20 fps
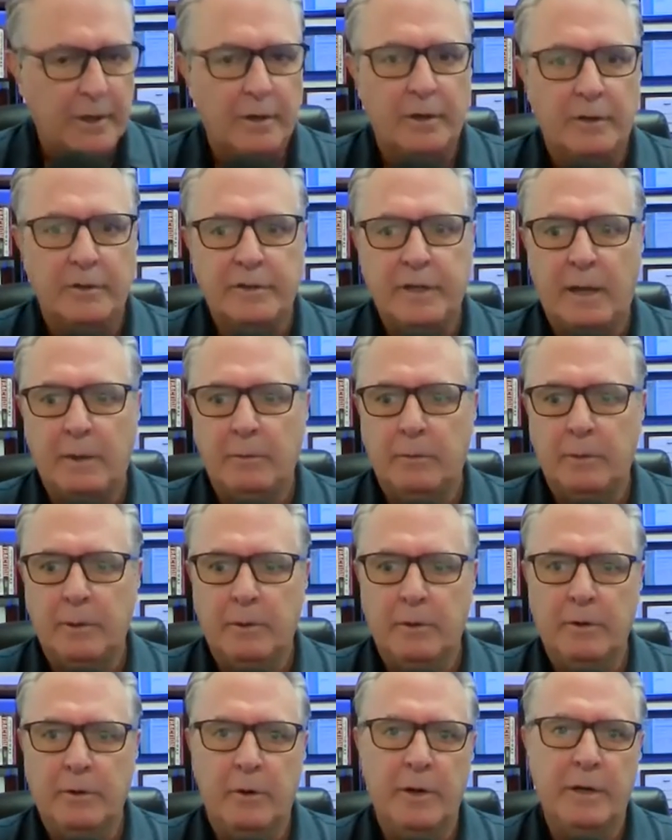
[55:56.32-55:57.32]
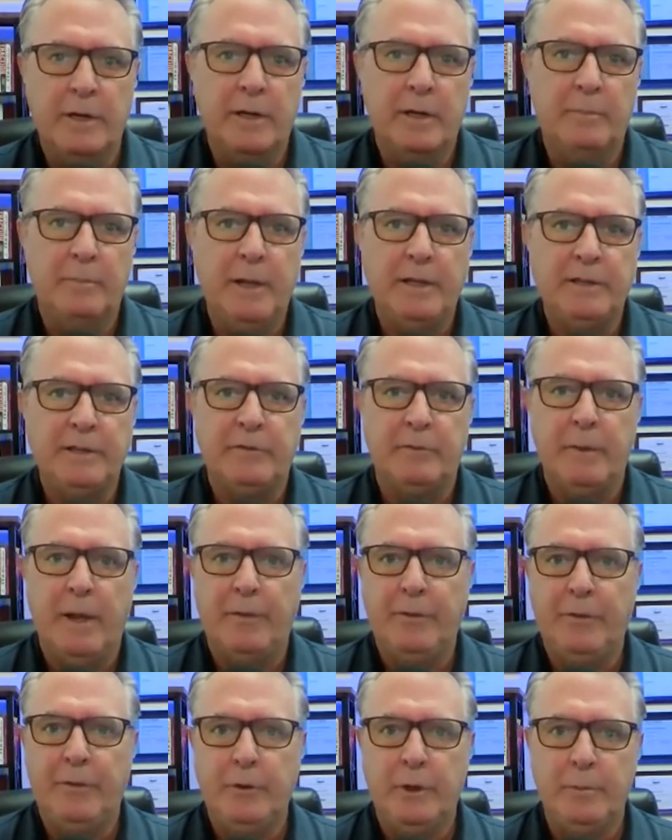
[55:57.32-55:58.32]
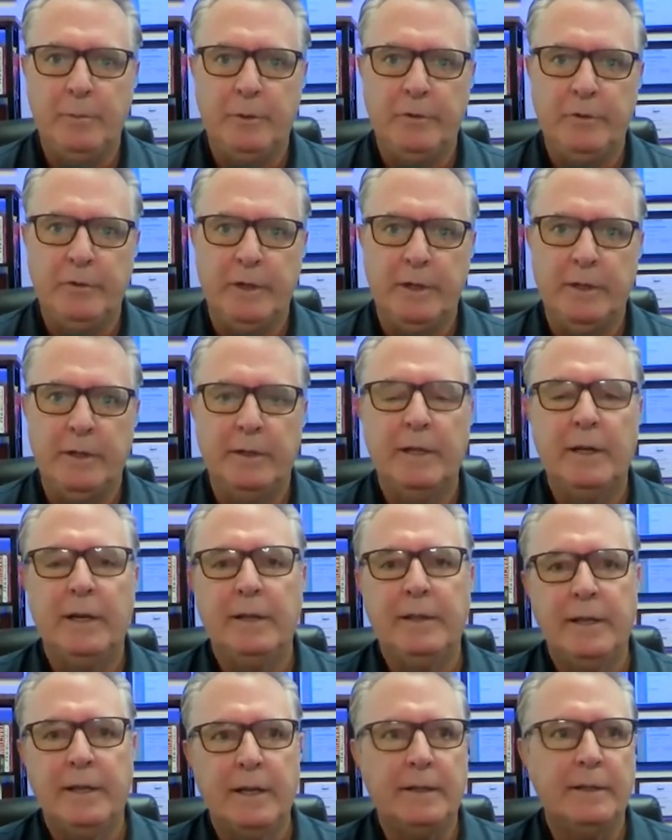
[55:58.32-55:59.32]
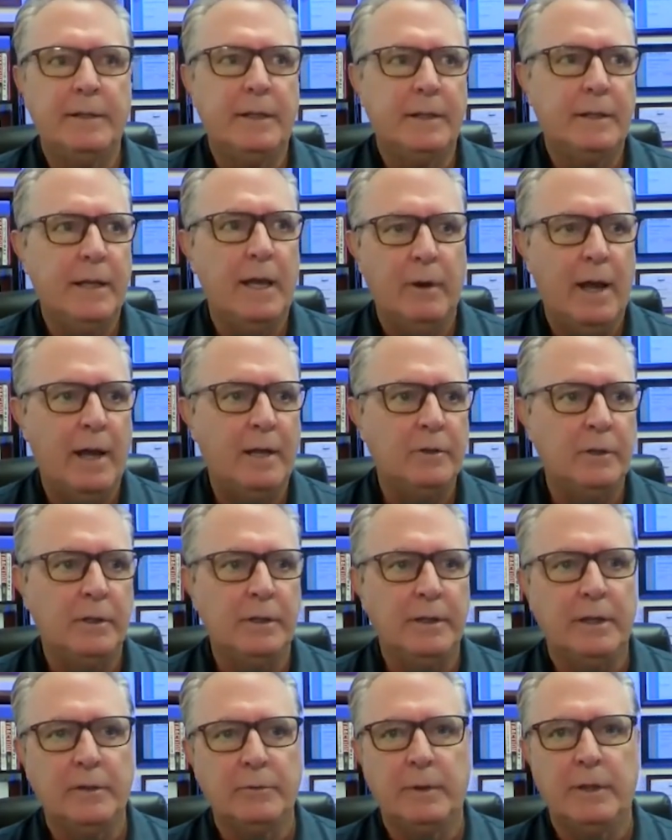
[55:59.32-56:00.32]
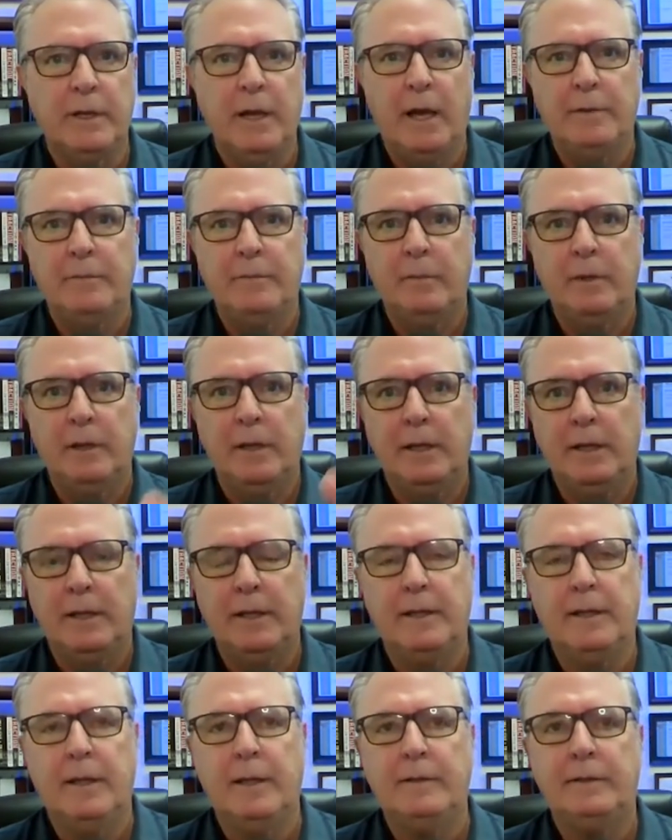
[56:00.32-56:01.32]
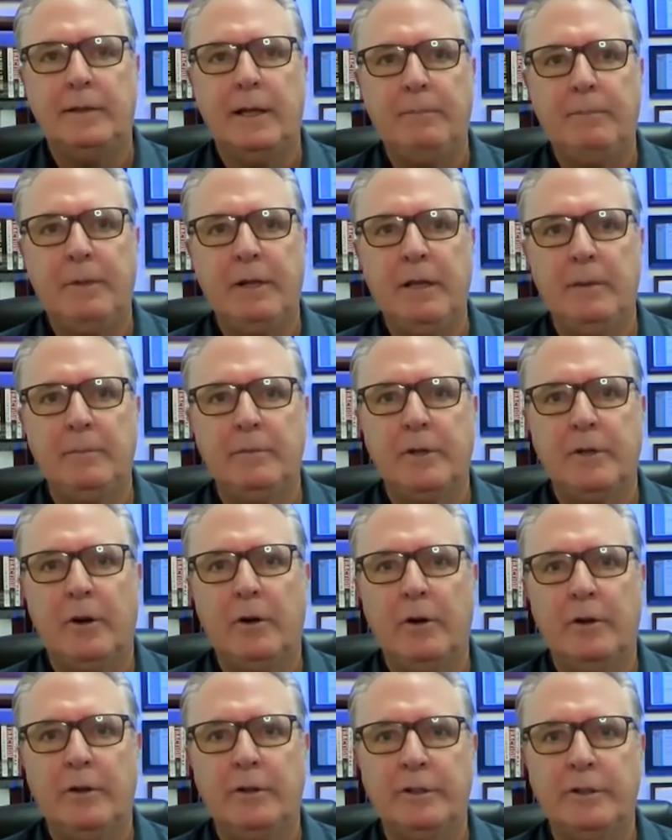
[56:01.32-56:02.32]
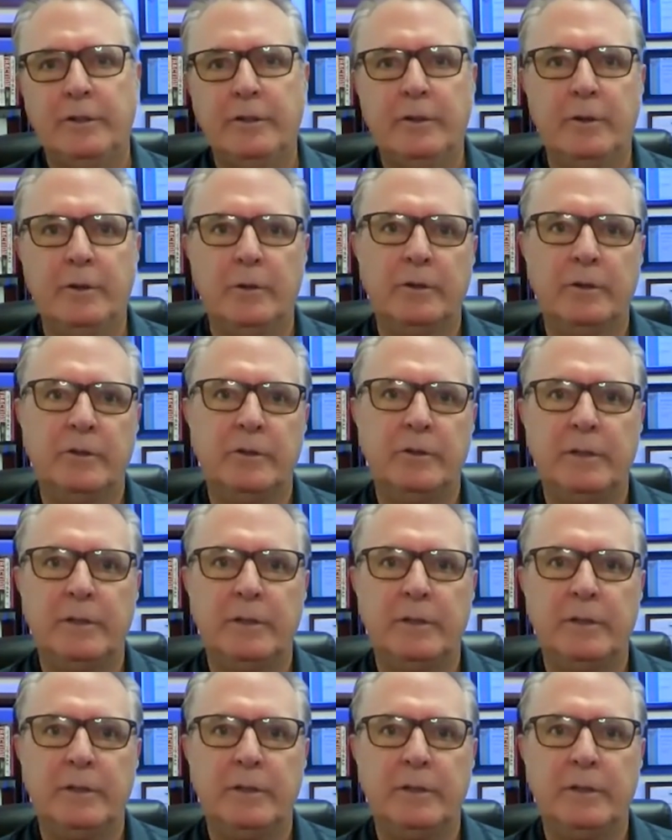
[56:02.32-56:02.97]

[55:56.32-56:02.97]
years, we were growing at a pace of about 30%, and then I think it gradually, as we got that becomes harder to do as